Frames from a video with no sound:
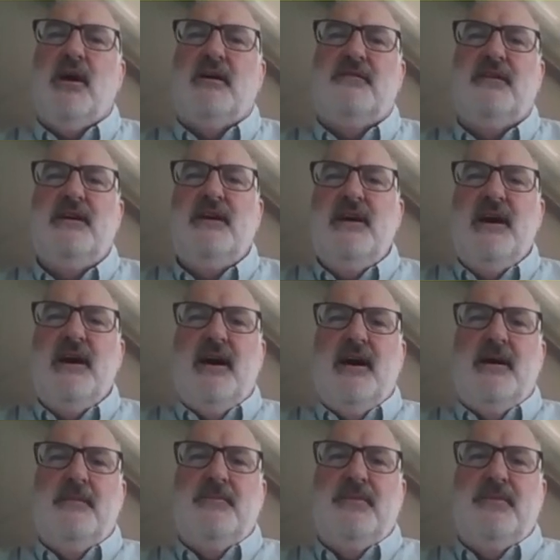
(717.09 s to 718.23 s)
of
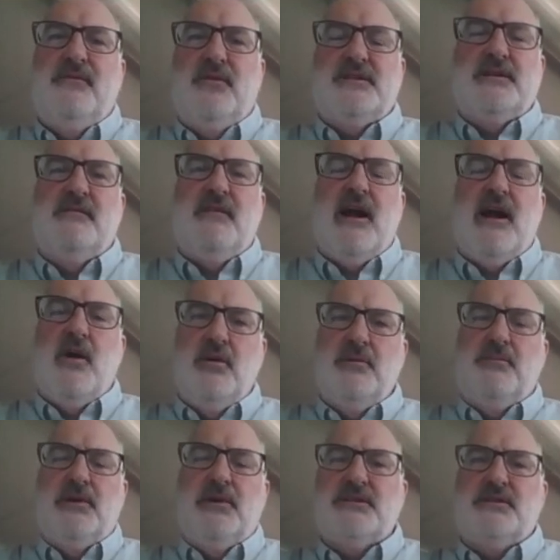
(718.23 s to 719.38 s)
for some of our own
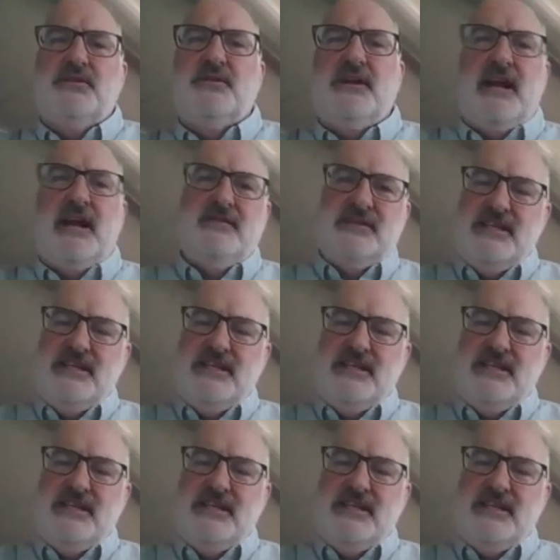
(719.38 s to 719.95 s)
personal kind